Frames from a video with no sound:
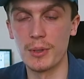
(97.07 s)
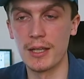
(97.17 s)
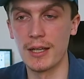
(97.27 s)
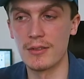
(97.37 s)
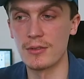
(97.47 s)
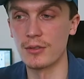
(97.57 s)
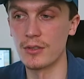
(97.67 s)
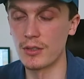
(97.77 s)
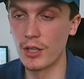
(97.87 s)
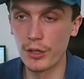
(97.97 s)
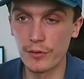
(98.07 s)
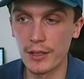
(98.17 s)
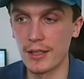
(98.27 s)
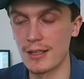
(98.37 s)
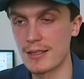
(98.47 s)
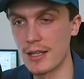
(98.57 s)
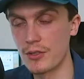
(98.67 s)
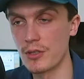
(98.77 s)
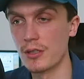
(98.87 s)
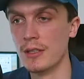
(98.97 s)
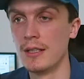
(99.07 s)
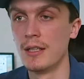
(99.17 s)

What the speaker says: be cancelled because of COVID, etc.